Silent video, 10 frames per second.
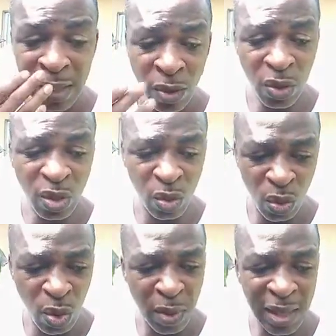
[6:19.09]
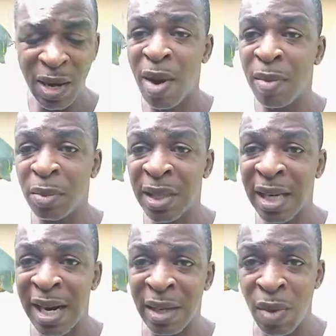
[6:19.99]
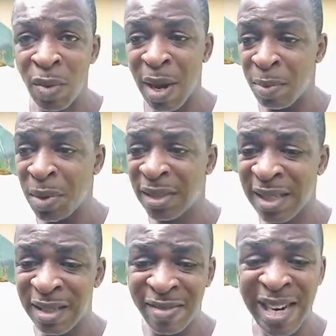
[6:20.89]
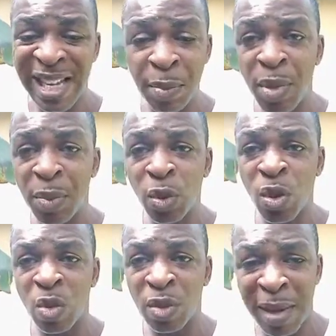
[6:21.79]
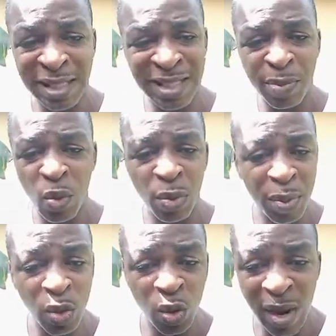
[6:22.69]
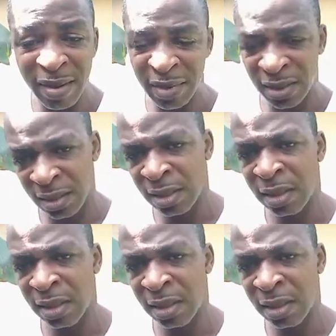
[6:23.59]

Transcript: not just Uyo, but Akwaibom generally, where we're busy wrecking people's homes by sleeping with people's wives.